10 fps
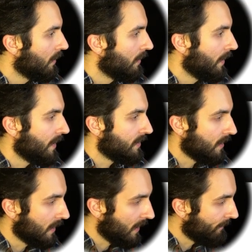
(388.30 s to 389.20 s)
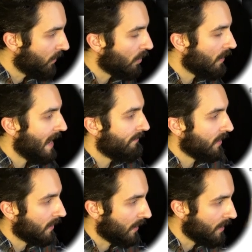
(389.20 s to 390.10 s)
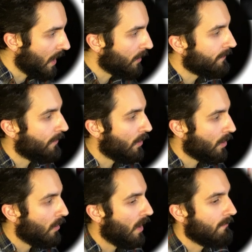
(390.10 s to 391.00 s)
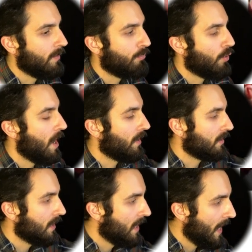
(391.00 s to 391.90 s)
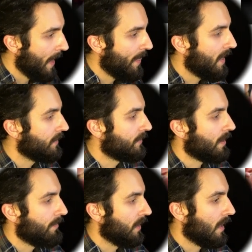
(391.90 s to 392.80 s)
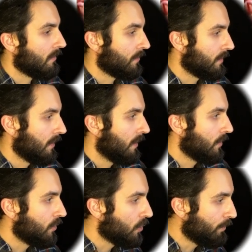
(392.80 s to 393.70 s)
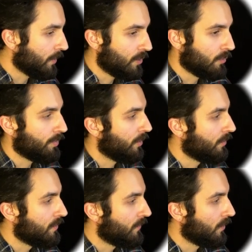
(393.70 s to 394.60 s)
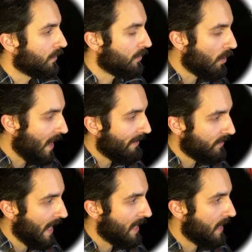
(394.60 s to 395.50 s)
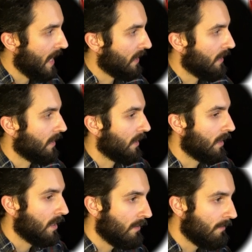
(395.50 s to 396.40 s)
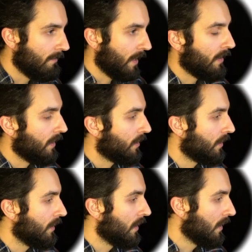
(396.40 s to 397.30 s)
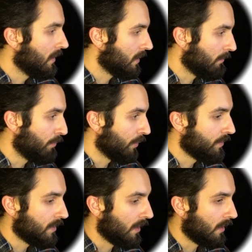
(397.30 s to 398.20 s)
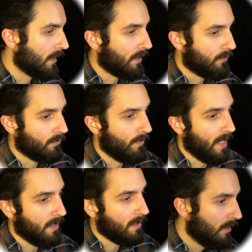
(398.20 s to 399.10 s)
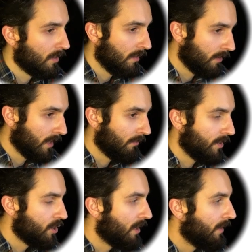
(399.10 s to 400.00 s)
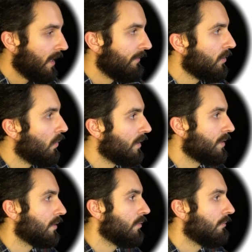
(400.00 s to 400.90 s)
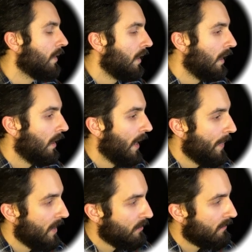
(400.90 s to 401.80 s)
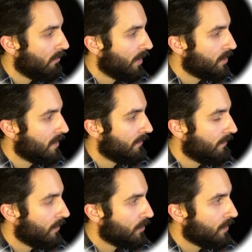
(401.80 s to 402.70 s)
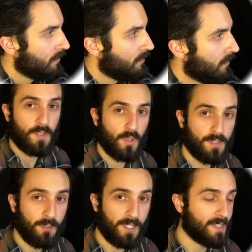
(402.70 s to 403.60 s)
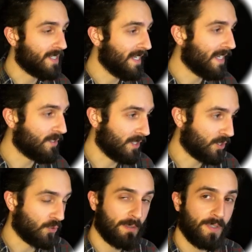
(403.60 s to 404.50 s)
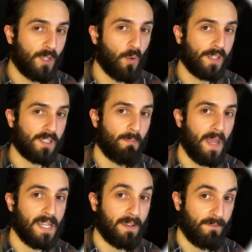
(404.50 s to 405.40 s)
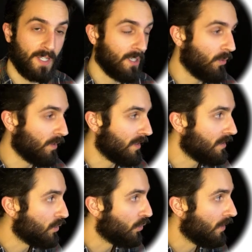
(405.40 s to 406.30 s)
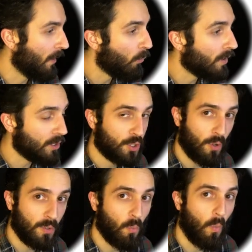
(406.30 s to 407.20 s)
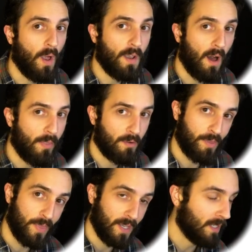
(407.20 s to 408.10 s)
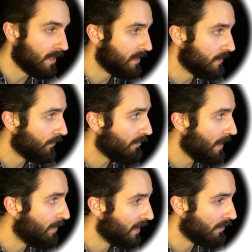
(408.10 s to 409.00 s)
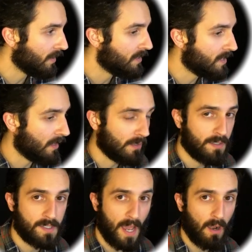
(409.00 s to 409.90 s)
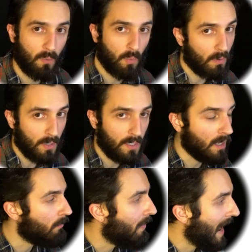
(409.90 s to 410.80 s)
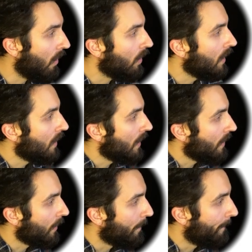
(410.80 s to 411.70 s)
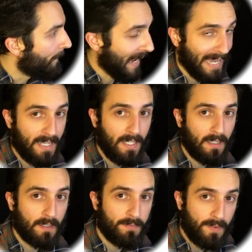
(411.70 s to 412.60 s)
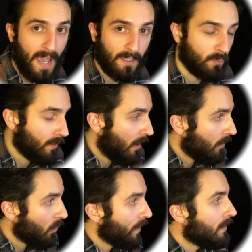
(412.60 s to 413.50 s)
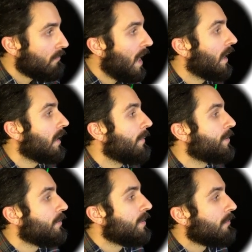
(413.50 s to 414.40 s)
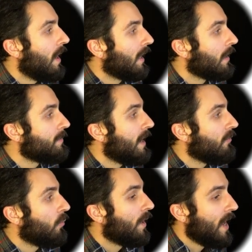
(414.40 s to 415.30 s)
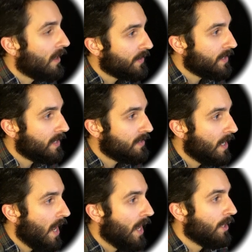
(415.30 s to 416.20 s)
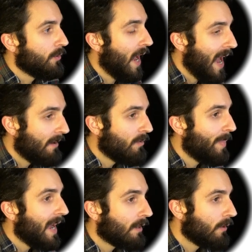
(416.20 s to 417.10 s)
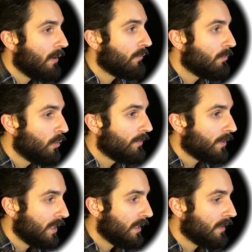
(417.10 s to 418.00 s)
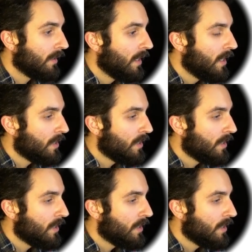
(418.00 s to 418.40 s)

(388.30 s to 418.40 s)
Then they see the infographic, another photo of the product, and then something else. Super, super useful. Don't have to edit anything. Very good to boost the click-through rate. Could even hit regenerate if you want to. And then you have a bunch of different versions. So as you can see, it's extremely quick to make a video with this tool. I want to show you one other thing. This is for my POD sellers that are worried about the banning effect with all the weird mockups, using mockups everyone else is. You have a background remover here.